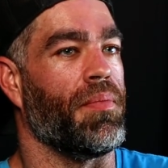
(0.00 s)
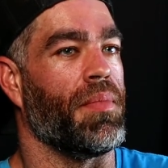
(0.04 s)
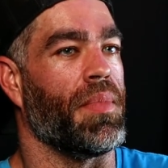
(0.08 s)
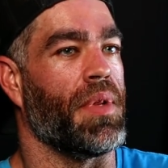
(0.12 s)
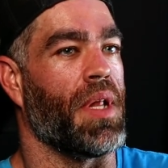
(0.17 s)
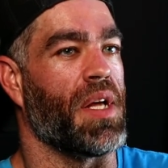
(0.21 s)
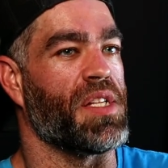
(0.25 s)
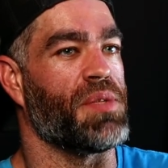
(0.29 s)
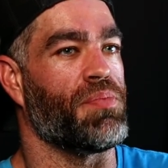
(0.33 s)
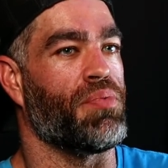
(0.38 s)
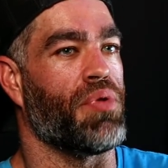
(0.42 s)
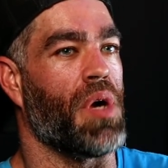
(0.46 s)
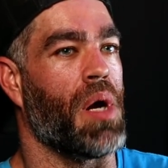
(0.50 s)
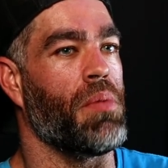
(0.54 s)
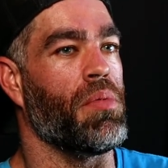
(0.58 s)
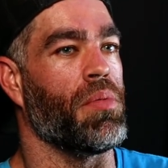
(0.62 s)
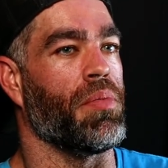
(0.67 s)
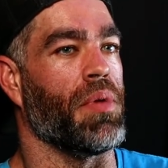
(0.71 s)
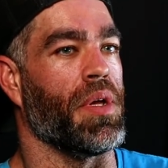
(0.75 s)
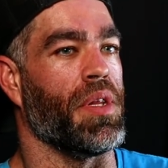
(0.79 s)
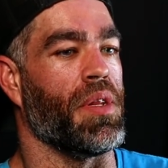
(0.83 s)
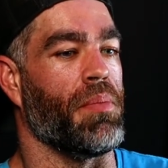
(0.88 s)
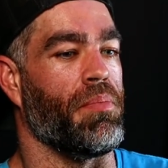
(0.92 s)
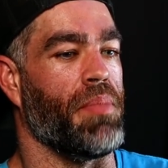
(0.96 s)
That's
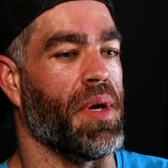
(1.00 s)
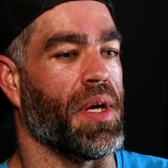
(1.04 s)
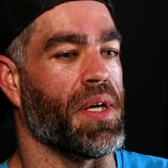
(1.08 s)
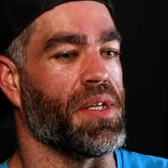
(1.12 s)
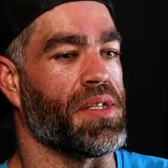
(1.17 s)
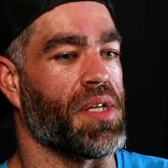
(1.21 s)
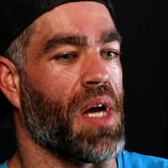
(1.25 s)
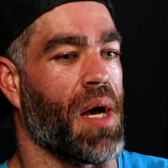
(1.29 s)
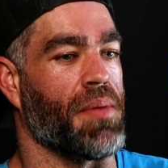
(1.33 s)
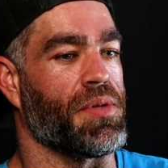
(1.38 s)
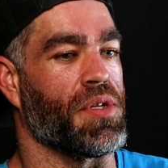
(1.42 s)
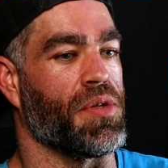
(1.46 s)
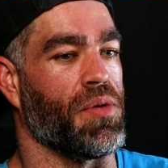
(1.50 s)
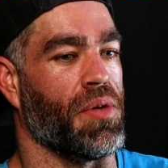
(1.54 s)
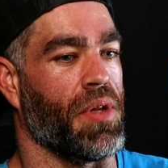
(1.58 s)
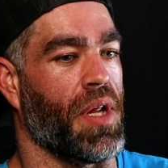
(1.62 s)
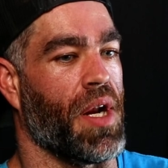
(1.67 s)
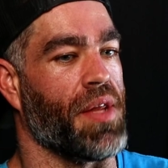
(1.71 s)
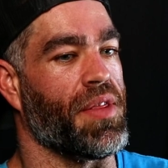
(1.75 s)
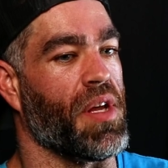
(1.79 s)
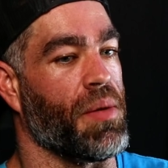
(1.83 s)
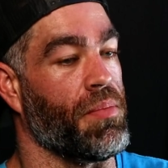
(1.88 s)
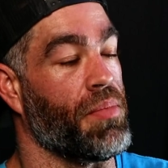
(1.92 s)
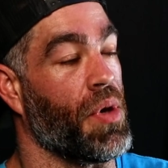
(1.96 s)
probably the biggest obstacle that I
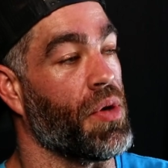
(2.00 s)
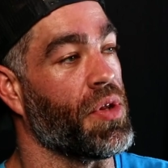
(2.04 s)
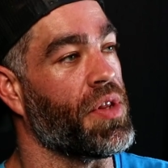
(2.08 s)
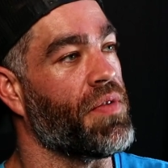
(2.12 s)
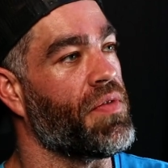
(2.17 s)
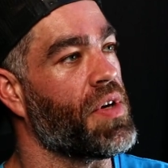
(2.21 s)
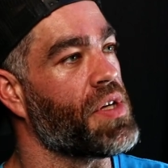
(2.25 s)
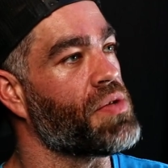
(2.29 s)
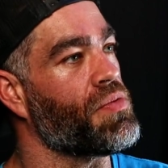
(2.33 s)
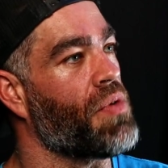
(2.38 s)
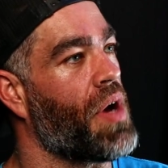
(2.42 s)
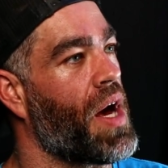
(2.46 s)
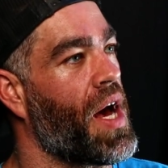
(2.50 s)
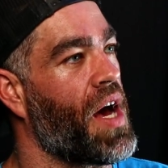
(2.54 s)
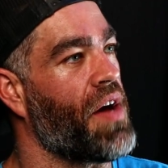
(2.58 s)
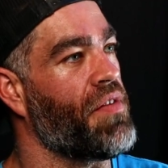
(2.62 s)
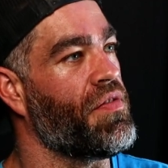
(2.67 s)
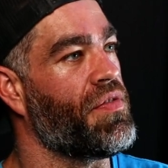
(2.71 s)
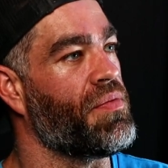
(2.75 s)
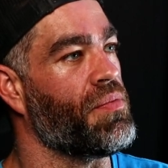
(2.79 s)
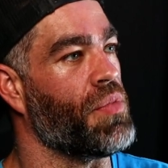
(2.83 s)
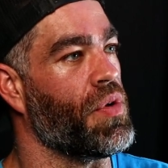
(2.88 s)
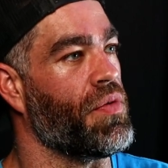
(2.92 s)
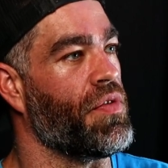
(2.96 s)
think both of us will
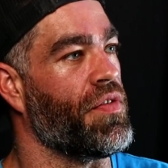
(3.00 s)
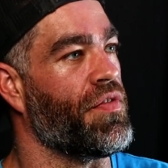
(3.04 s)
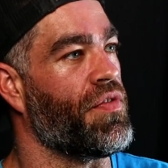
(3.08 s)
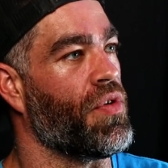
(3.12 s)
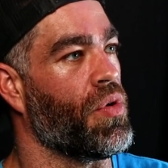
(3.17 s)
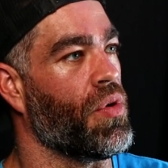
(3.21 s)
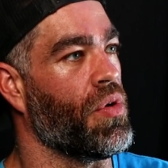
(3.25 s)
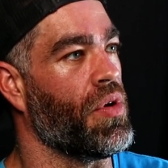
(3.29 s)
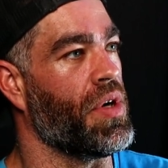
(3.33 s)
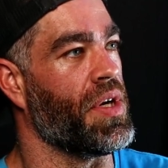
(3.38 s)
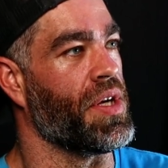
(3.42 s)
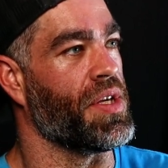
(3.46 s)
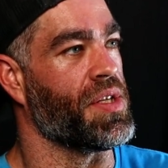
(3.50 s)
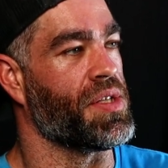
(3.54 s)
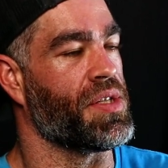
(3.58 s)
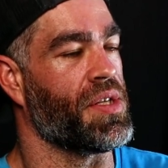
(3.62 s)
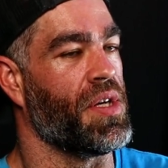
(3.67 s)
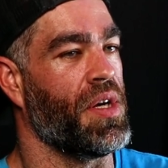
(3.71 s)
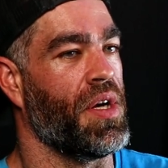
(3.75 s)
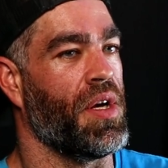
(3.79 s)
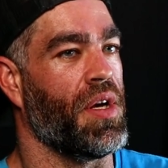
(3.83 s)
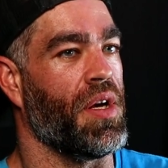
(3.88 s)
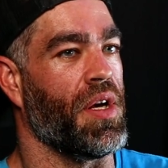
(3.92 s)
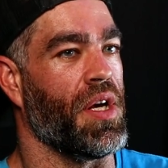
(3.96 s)
have moving forward
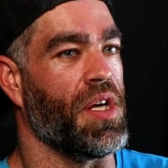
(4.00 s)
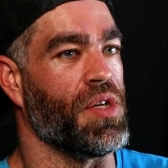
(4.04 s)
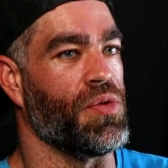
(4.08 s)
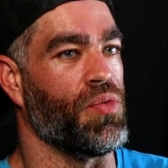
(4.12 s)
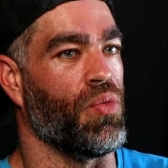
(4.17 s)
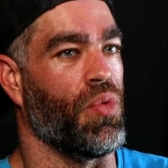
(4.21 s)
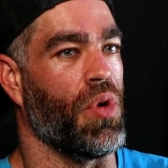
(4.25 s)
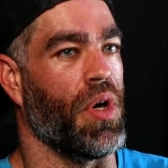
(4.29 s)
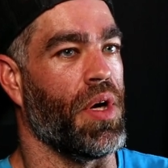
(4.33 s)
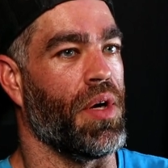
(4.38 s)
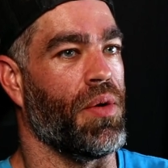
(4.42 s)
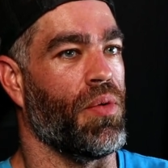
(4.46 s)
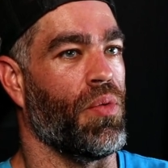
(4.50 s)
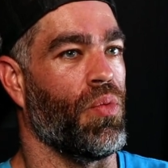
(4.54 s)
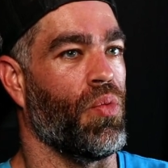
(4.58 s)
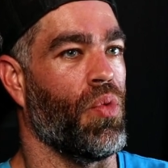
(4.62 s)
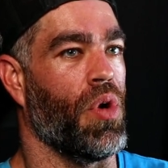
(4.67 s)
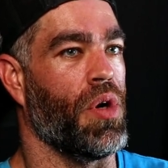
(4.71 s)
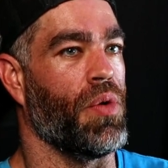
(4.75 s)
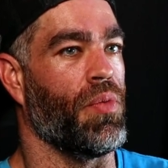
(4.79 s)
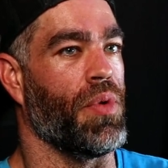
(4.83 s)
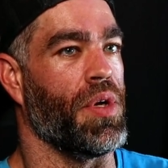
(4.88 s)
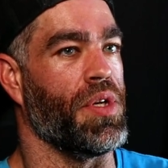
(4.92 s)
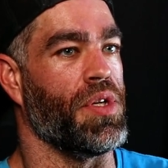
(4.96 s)
is what
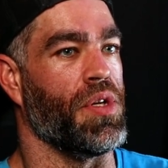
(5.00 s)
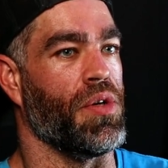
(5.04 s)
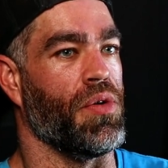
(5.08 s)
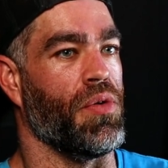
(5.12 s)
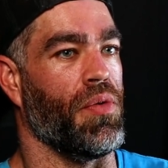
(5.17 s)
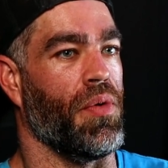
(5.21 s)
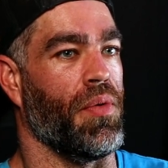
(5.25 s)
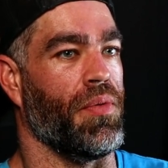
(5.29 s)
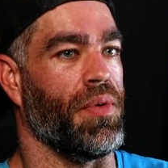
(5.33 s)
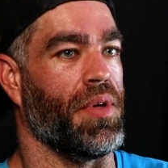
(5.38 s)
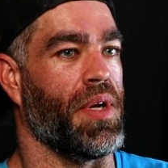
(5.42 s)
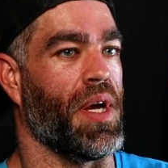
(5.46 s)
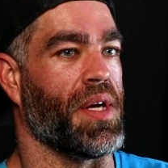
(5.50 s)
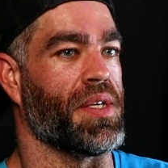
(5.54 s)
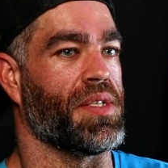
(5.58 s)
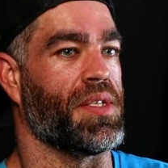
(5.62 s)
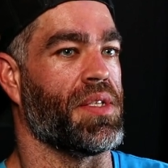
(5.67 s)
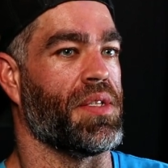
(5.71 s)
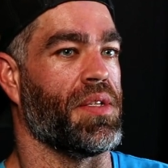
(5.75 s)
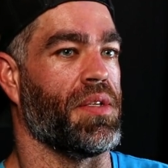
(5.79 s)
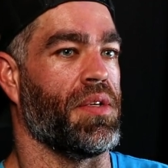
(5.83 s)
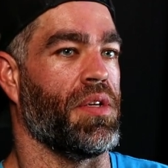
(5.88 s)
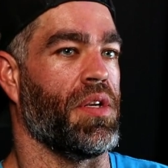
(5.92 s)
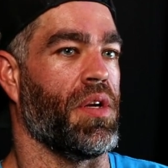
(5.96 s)
do we do next
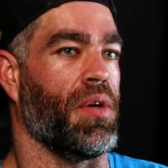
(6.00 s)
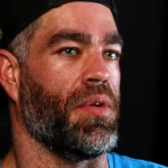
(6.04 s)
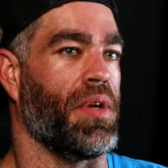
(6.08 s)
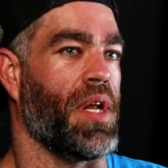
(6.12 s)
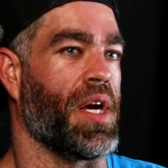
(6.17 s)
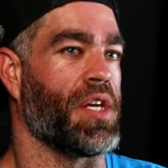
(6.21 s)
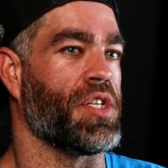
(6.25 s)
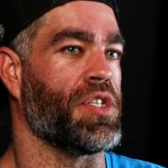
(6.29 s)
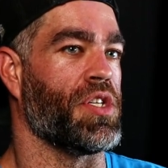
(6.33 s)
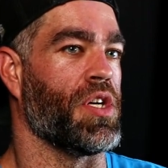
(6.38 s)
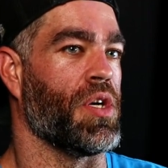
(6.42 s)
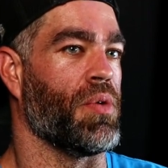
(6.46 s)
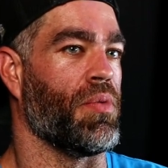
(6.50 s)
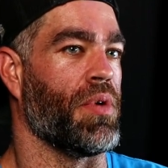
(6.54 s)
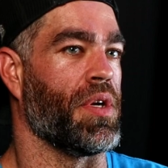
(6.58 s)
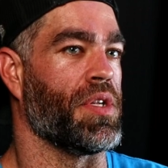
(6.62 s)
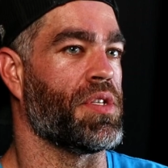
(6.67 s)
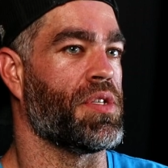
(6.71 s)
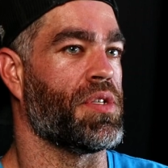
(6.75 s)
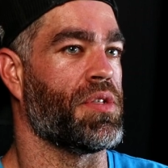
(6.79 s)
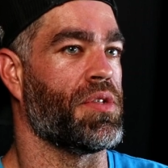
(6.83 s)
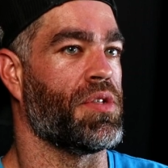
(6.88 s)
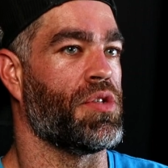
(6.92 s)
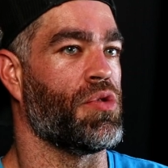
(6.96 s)
year when
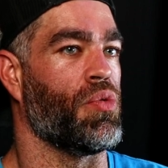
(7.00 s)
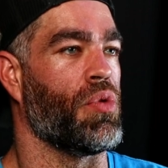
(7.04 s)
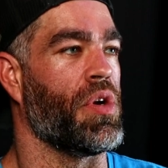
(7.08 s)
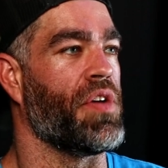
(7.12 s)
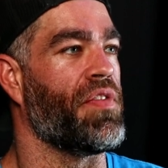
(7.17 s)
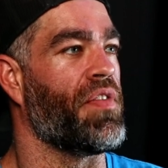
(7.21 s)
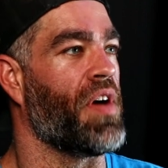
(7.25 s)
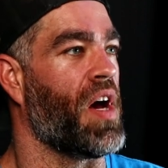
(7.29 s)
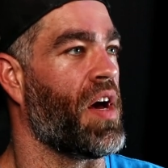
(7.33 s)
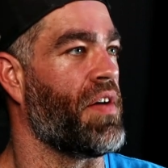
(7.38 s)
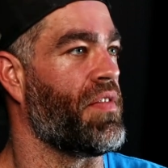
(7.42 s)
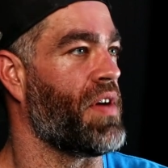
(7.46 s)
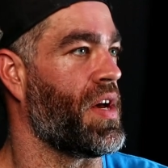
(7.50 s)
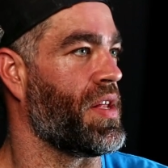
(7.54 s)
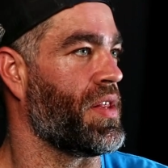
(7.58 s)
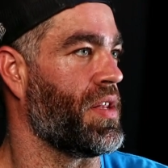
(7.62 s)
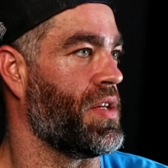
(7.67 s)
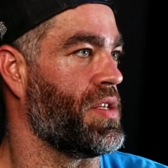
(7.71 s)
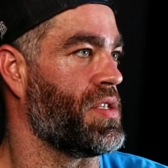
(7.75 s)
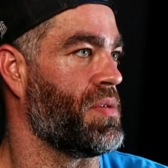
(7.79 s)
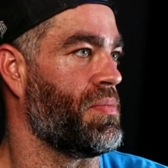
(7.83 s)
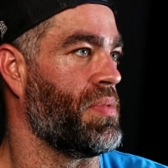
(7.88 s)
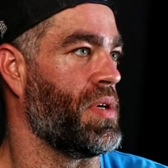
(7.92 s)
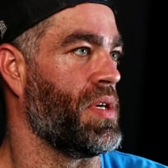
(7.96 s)
it's 25
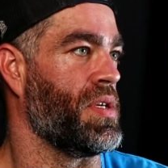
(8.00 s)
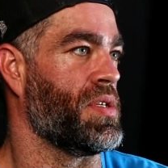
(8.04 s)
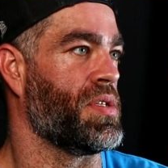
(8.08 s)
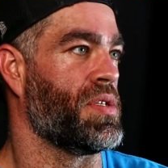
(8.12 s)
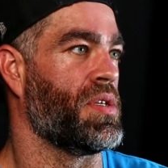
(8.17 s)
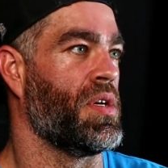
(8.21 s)
athletes apiece?